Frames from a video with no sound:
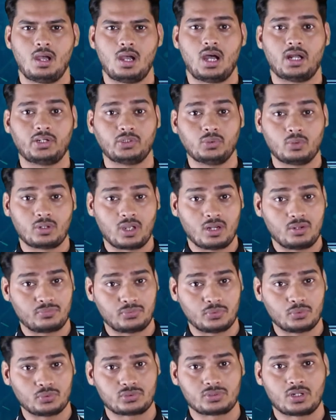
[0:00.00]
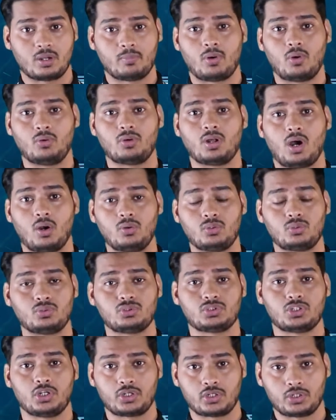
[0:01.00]
Are you confused about how to
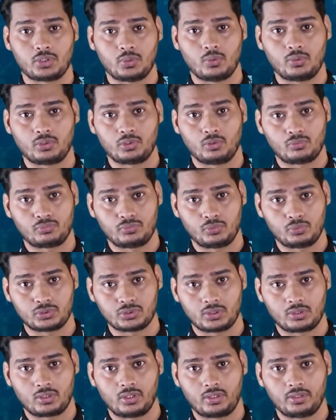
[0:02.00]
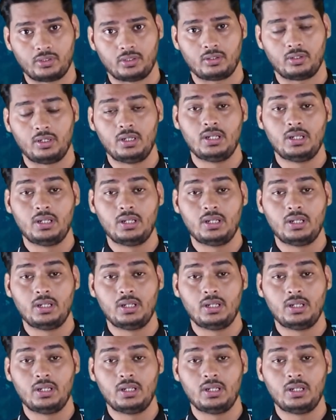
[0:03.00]
secure your future career